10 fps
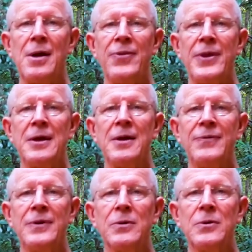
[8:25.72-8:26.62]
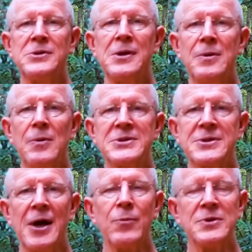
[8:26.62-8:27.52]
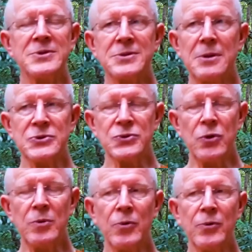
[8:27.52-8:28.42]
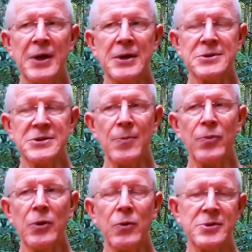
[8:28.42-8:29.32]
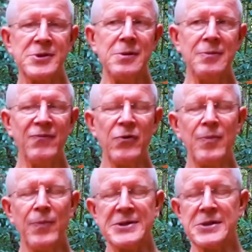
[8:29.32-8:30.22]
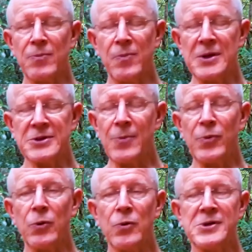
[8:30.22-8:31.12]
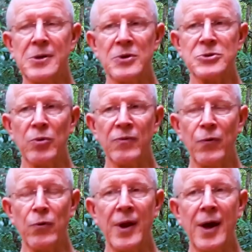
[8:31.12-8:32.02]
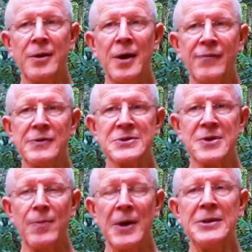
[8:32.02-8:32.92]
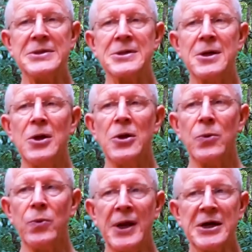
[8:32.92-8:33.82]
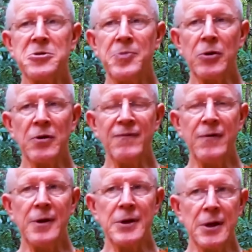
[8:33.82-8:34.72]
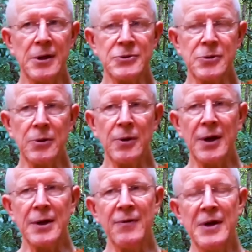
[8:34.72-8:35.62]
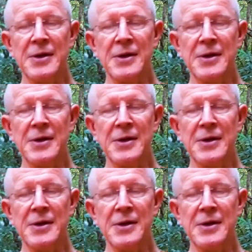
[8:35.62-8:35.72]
Then if the kuti site was suitable, that temporary kuti, very basic temporary kuti, which would fall down after some months, would actually be converted into a